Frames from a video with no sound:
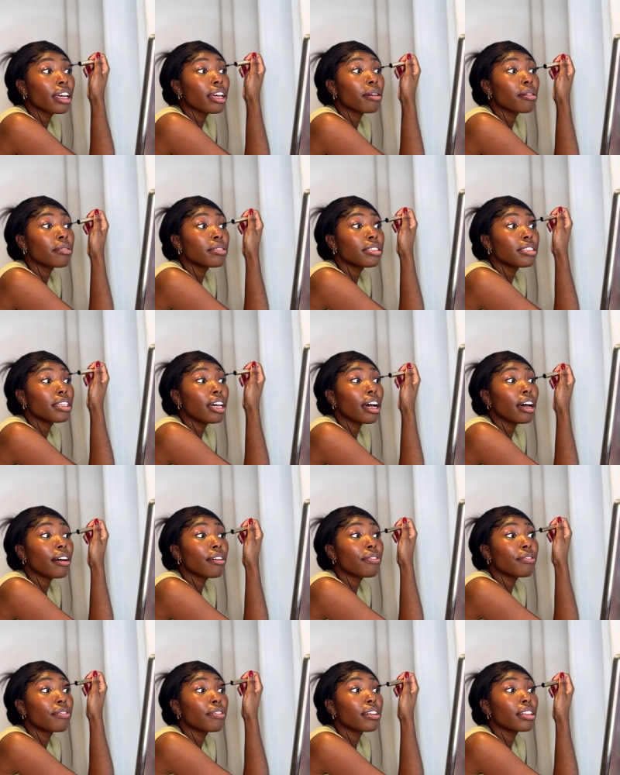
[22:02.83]
it
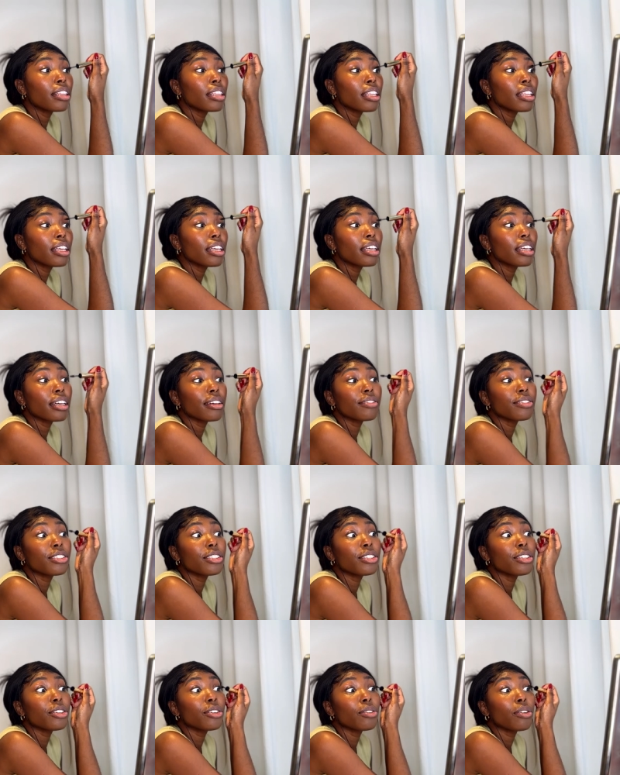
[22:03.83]
definitely gives
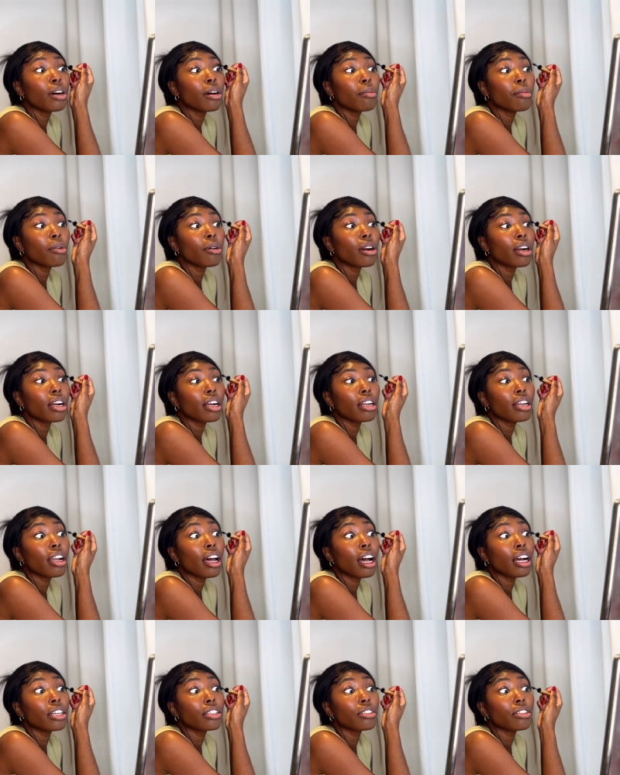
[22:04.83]
you a more
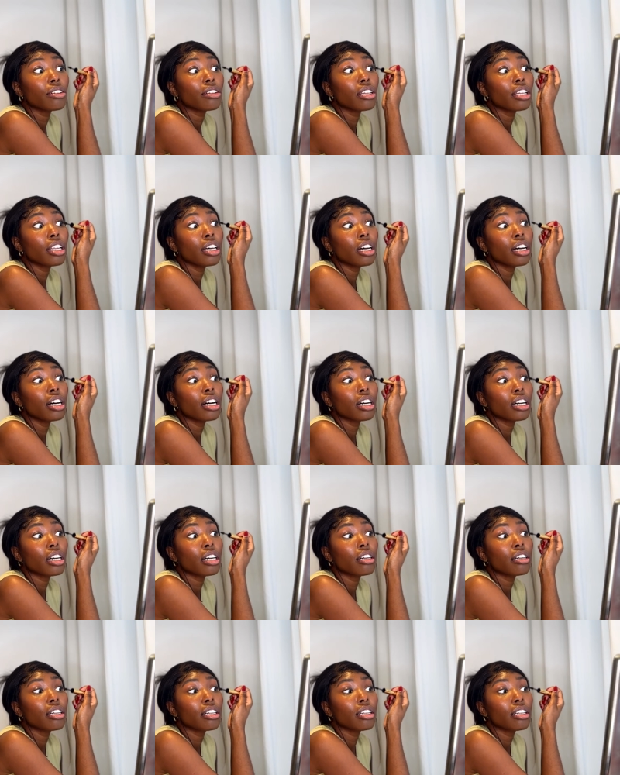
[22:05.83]
natural look.